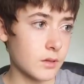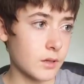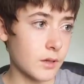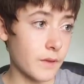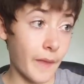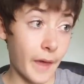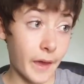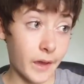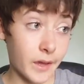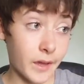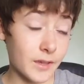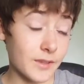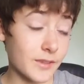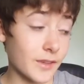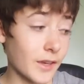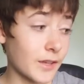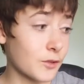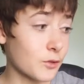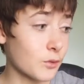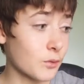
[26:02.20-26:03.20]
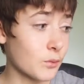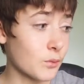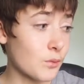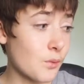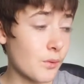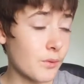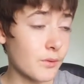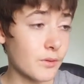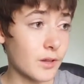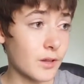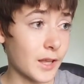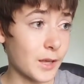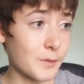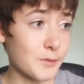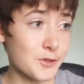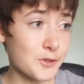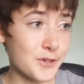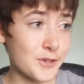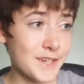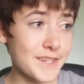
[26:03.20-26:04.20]
In that case, I do climb
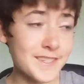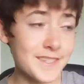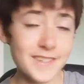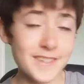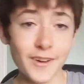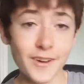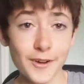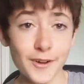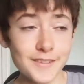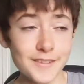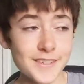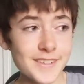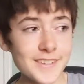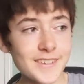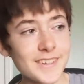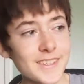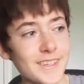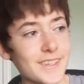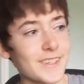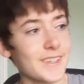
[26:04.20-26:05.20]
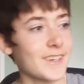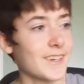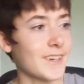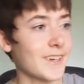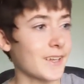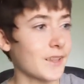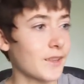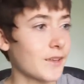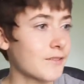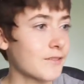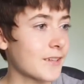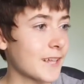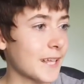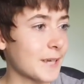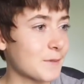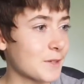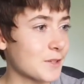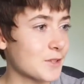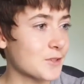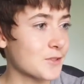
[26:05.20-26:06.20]
trees often. I love
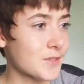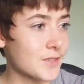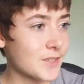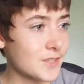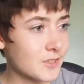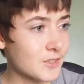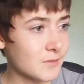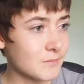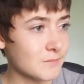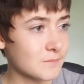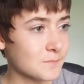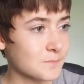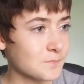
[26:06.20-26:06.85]
climbing trees.